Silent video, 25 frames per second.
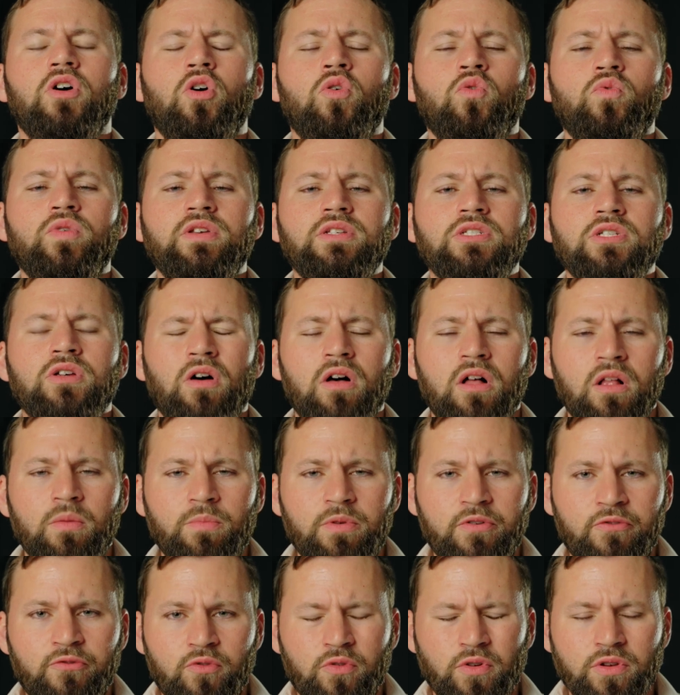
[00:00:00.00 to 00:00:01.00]
always call
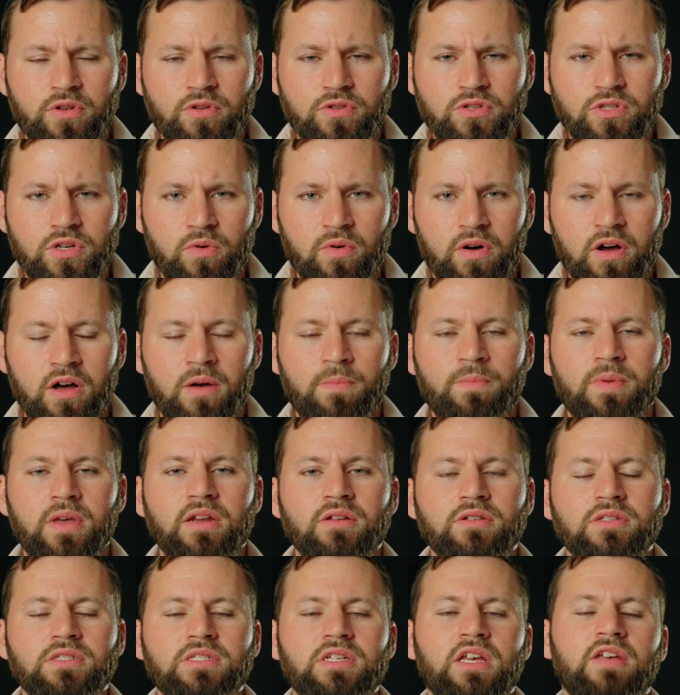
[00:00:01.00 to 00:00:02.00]
before you show up.
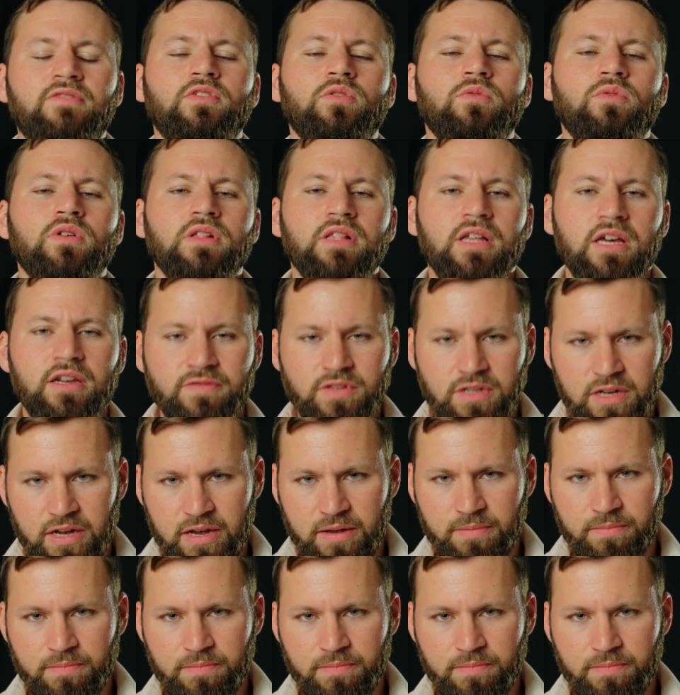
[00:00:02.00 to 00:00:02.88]
It'll save you a lot of time.